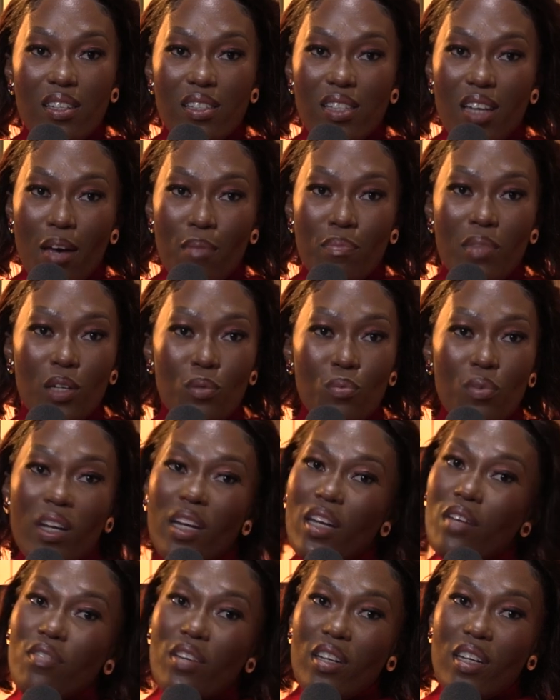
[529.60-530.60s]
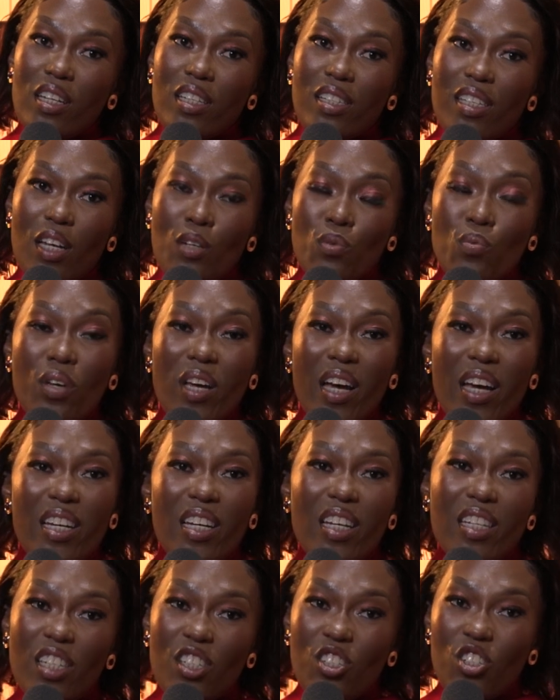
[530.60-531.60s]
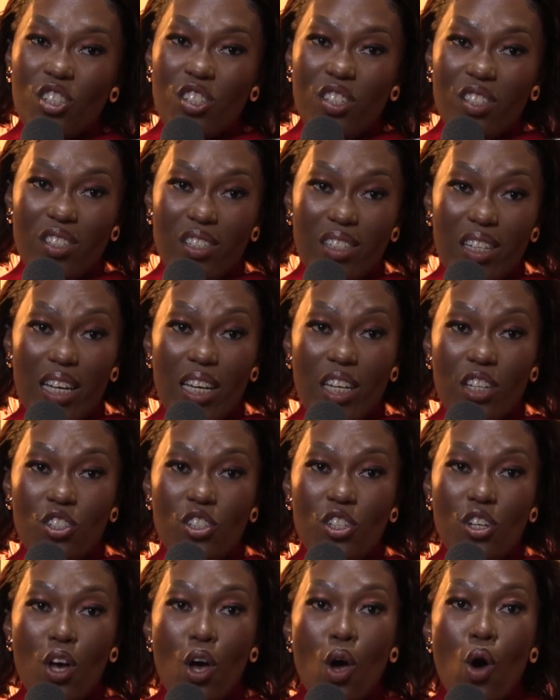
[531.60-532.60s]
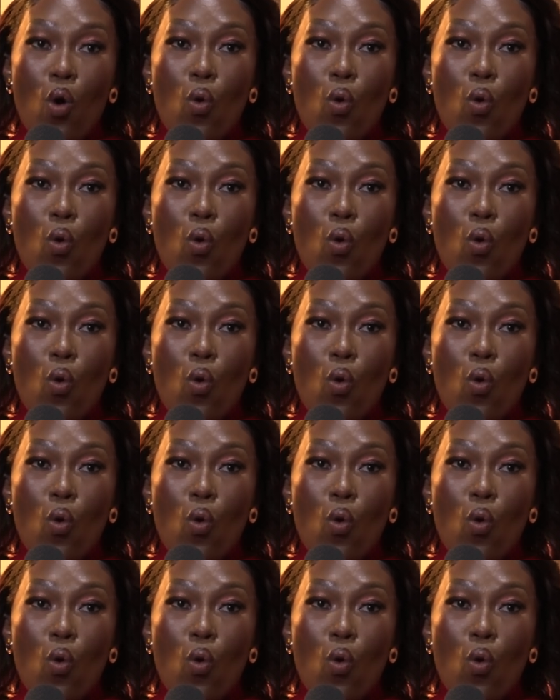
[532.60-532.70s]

and the time that we live in is that we are in a digital age